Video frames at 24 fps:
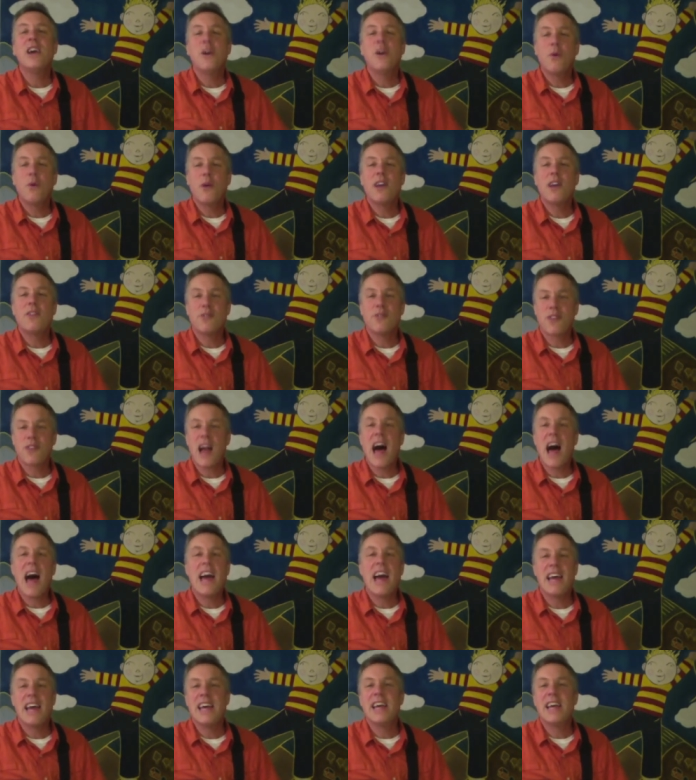went
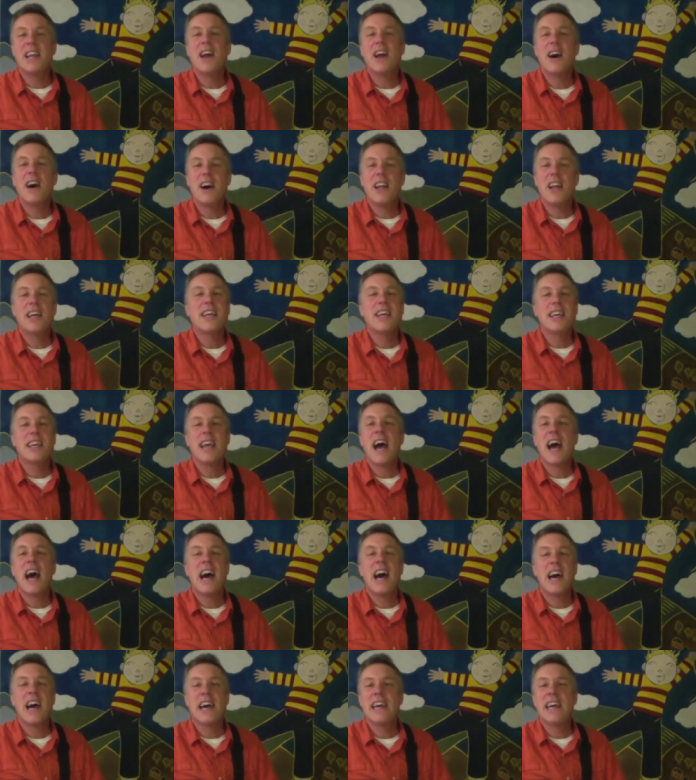flying on a
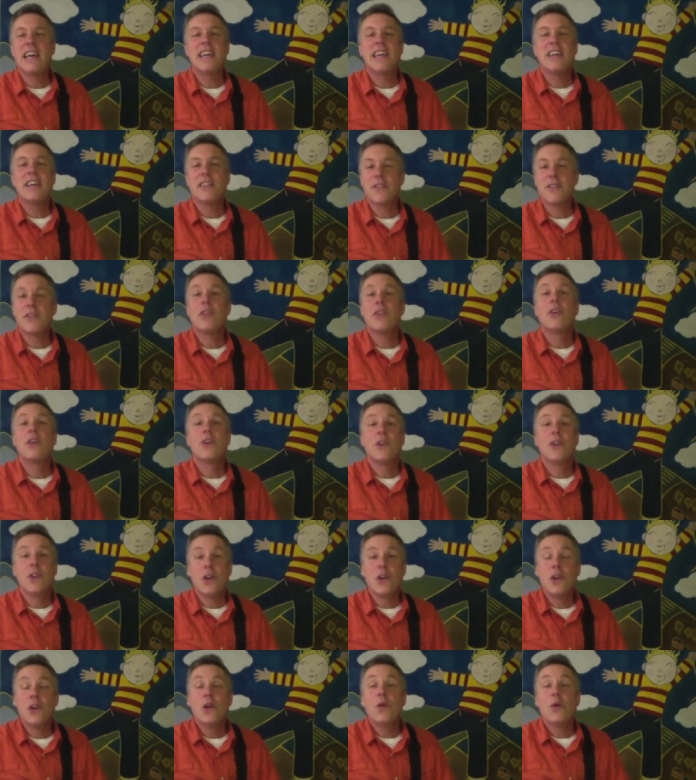
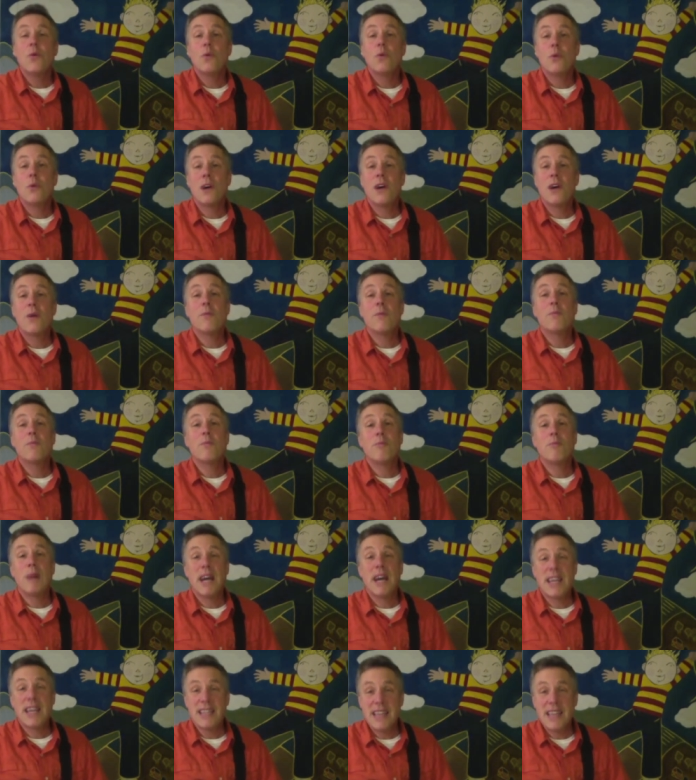kite. Well,
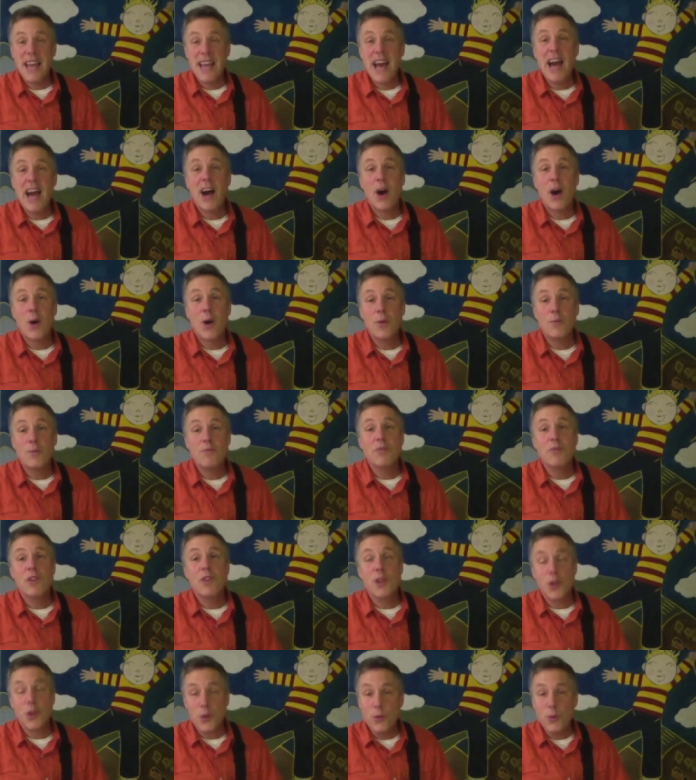by now,
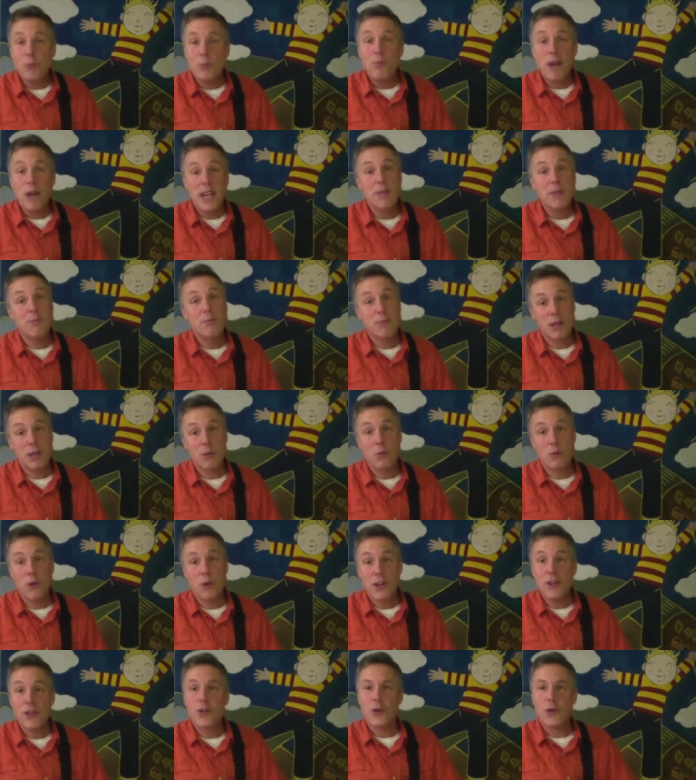you might be
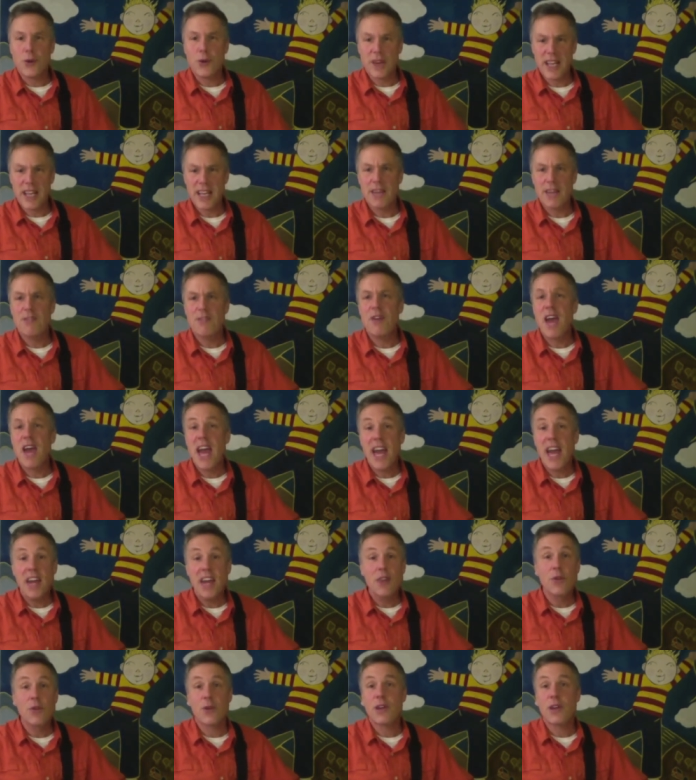wondering if
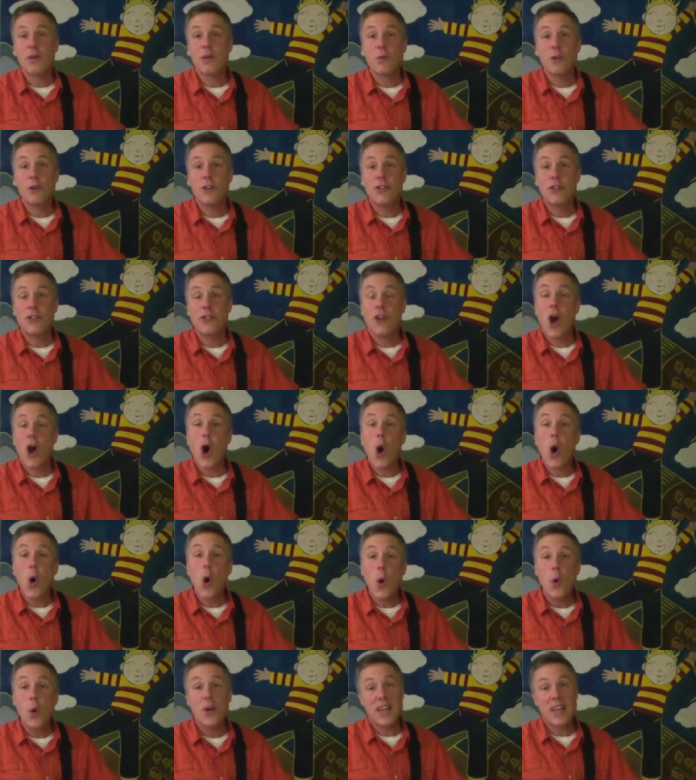Henry was
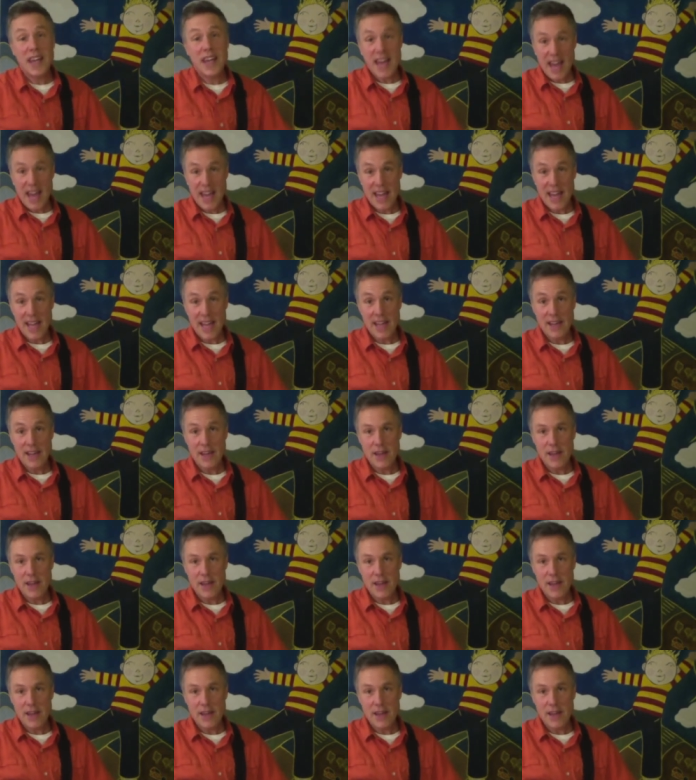okay.